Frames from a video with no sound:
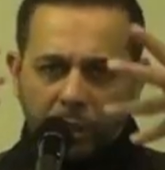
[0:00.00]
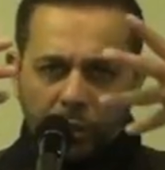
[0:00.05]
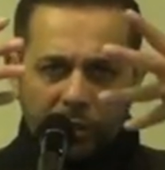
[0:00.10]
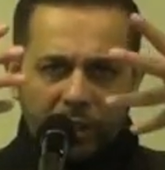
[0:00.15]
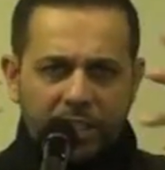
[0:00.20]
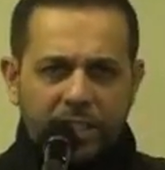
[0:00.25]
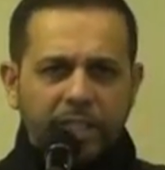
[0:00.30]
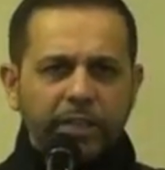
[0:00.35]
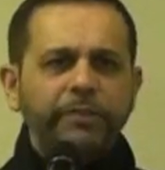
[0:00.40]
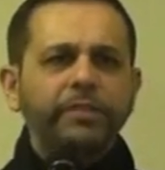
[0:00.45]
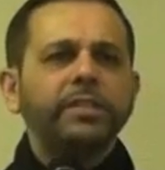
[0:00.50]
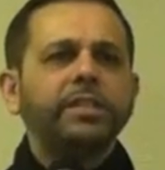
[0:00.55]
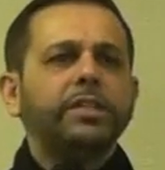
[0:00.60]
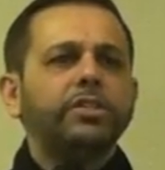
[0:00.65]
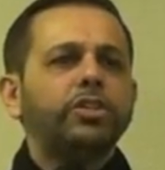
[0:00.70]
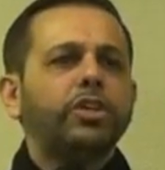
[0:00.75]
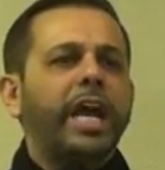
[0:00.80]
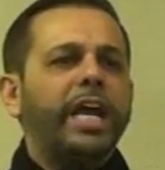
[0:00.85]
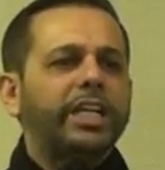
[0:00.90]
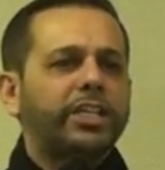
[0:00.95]
I need to
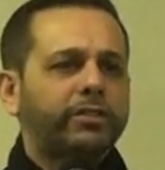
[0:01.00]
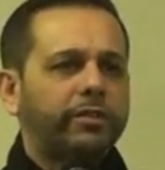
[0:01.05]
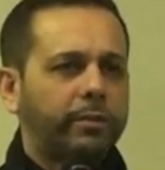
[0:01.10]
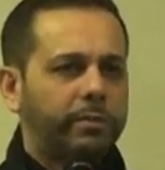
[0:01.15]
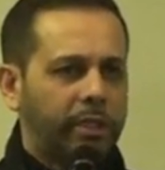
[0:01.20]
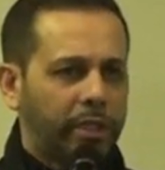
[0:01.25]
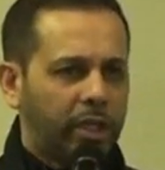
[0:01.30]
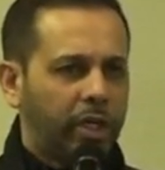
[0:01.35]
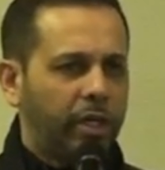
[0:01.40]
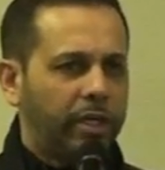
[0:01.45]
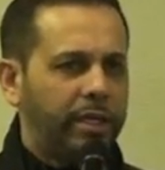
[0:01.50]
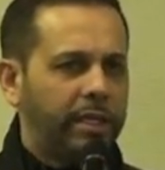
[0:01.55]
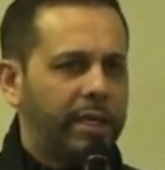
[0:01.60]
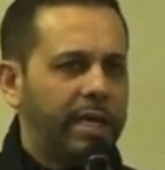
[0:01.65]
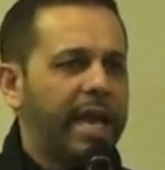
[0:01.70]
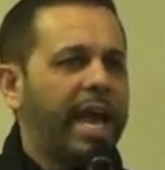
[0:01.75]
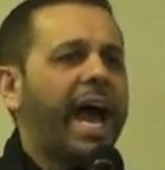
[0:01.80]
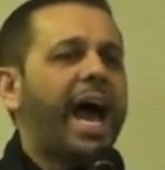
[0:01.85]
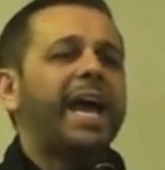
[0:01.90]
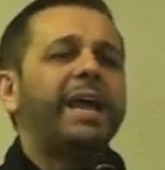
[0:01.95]
sift the trash from the
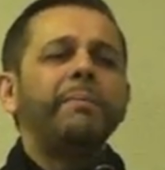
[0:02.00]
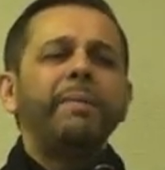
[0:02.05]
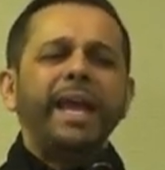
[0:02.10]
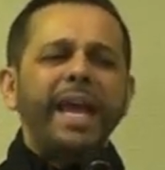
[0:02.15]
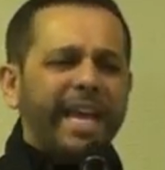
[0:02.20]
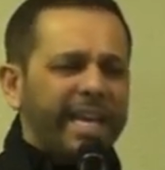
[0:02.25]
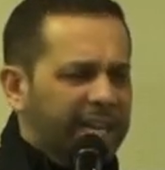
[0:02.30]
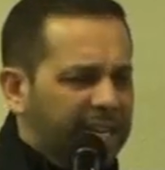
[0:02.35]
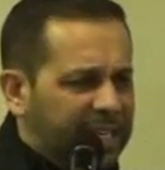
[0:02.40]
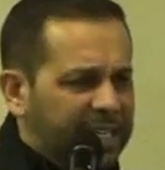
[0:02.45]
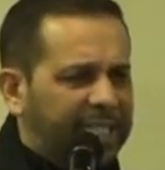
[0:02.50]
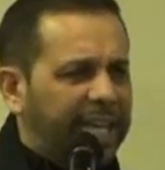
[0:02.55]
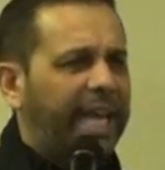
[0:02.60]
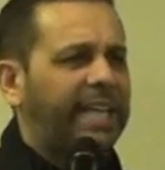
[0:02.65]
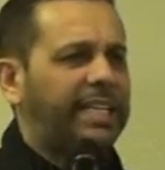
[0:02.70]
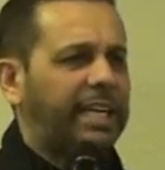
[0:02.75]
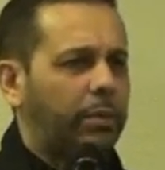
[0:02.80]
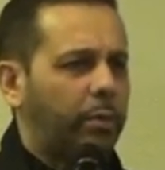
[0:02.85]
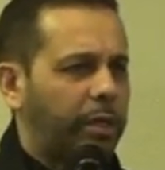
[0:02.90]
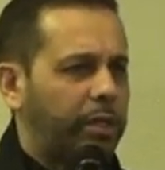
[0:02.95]
good. I am
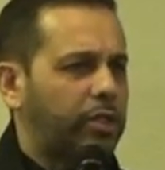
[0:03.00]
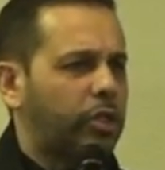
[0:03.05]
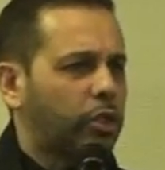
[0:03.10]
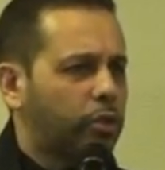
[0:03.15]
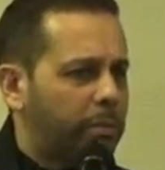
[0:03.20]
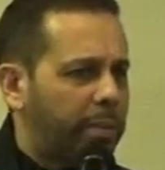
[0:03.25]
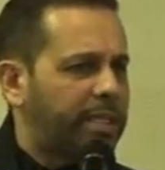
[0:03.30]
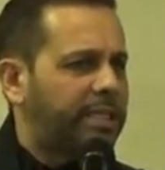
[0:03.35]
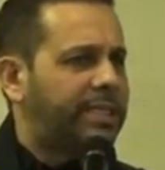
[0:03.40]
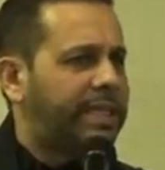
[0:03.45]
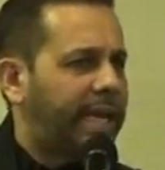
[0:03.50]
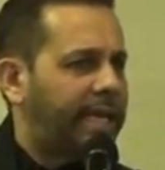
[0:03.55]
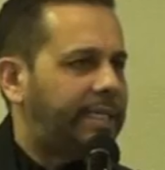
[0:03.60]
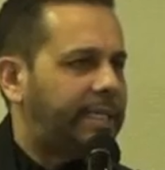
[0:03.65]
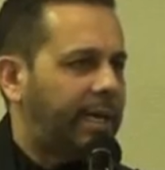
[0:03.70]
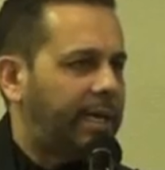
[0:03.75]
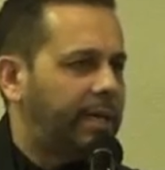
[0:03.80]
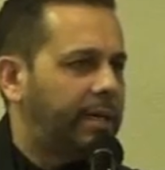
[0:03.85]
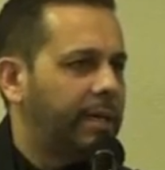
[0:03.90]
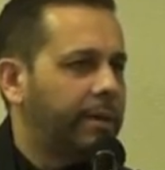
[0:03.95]
inundated with too
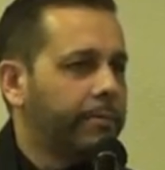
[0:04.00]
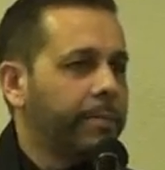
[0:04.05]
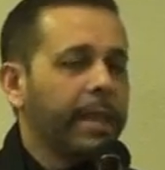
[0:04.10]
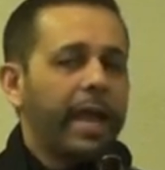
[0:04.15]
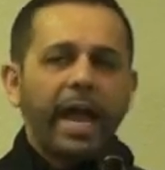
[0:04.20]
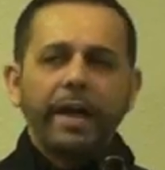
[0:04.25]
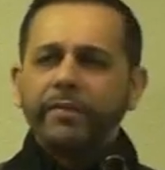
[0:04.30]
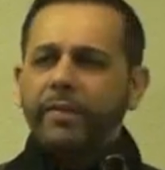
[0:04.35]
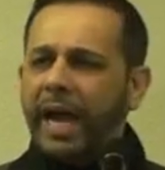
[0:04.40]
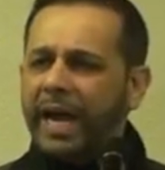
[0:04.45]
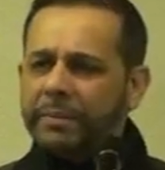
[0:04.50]
much data.